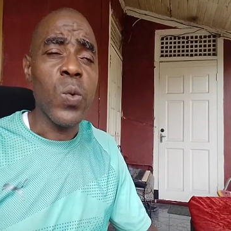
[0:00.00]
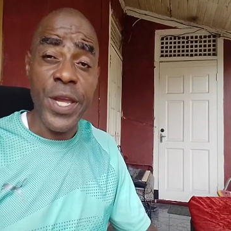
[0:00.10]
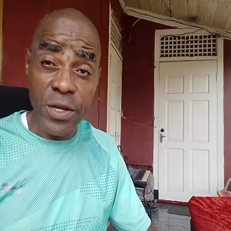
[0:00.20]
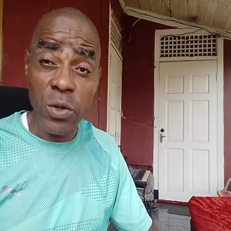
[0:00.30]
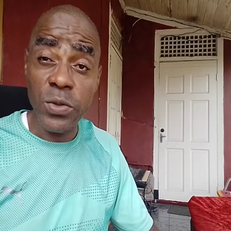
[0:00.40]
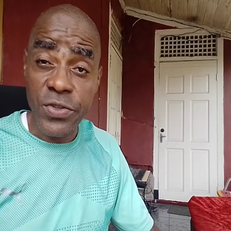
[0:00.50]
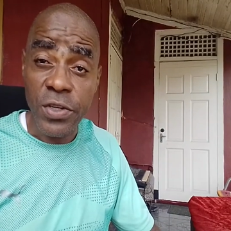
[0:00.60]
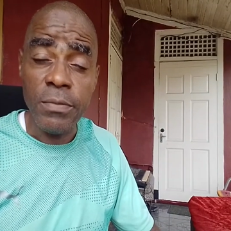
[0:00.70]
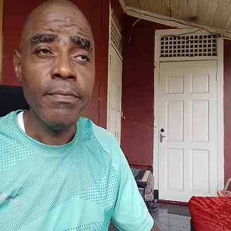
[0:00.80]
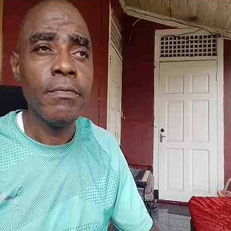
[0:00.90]
Wayne
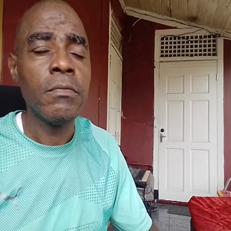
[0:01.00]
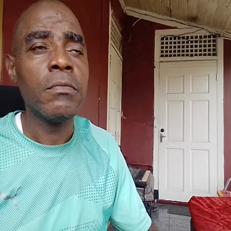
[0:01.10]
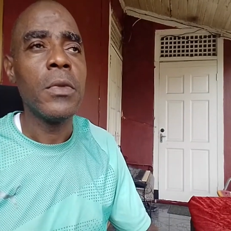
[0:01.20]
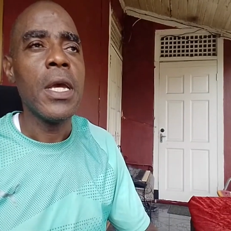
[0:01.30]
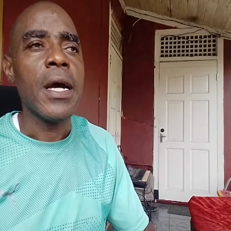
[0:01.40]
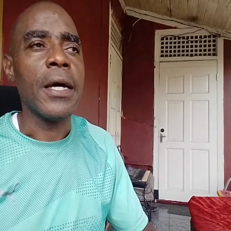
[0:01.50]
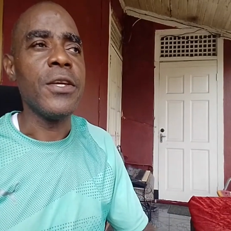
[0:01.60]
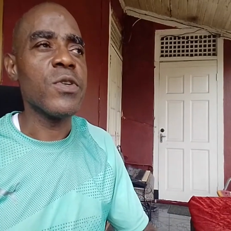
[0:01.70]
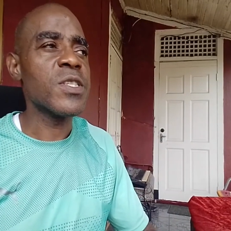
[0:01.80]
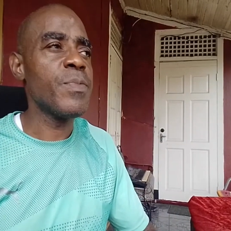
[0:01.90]
Lonesome,
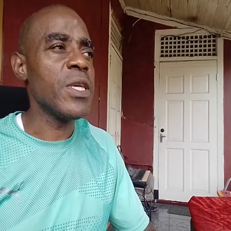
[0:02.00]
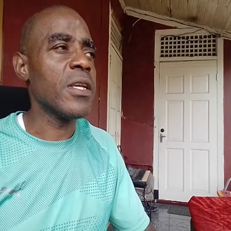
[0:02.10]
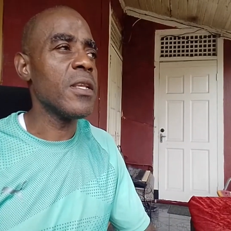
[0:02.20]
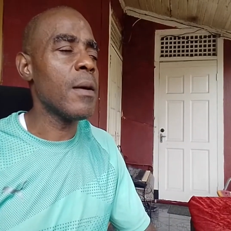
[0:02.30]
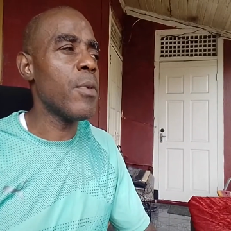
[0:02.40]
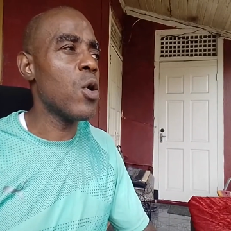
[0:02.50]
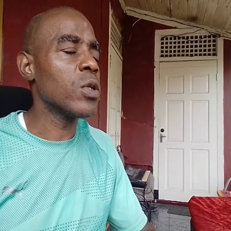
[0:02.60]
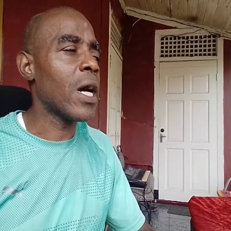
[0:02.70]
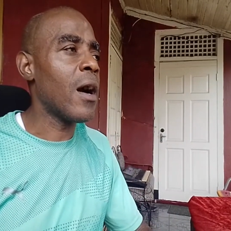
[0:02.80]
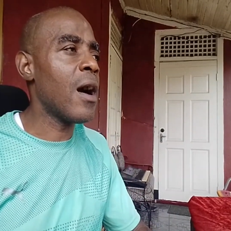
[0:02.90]
and he was speaking about
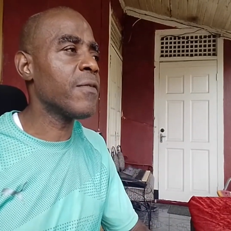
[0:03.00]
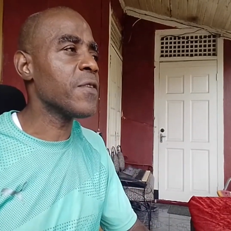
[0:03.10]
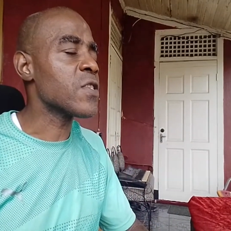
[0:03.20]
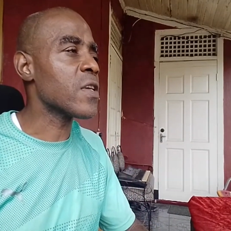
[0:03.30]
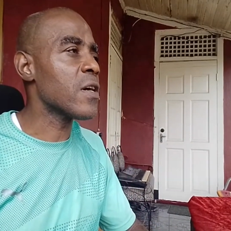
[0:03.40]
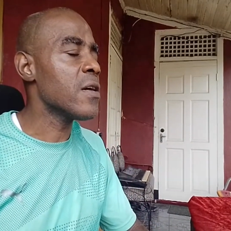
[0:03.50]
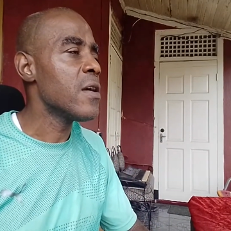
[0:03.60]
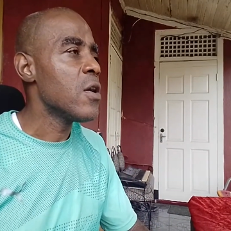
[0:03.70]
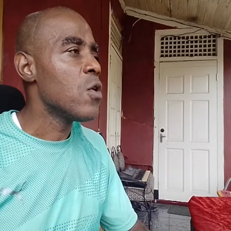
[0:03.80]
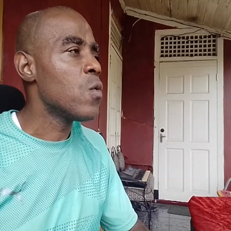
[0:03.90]
an officer
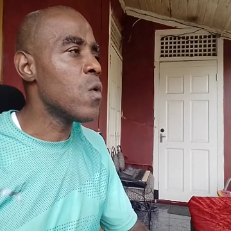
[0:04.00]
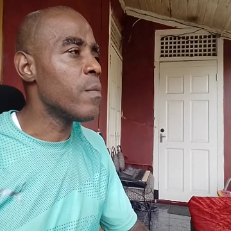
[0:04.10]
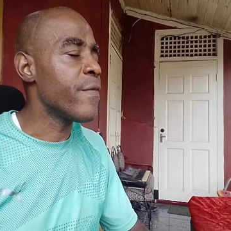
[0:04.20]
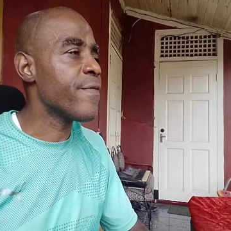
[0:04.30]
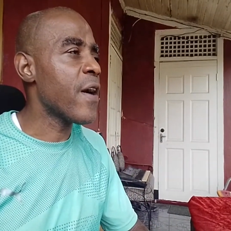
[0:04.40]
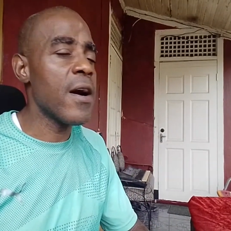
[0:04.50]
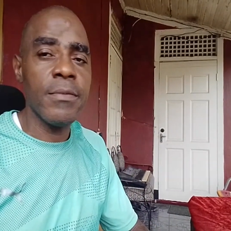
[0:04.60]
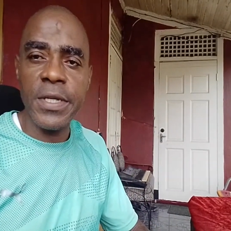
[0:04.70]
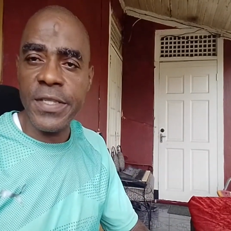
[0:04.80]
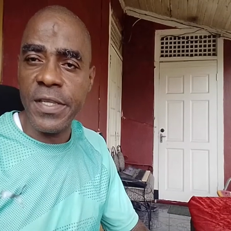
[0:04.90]
who opened
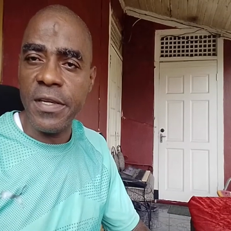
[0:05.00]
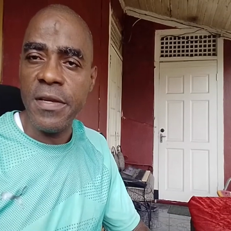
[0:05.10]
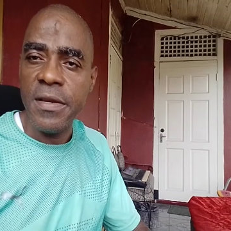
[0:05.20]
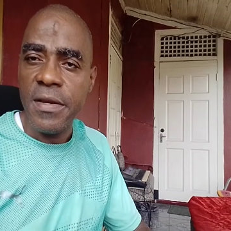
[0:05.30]
pharmacy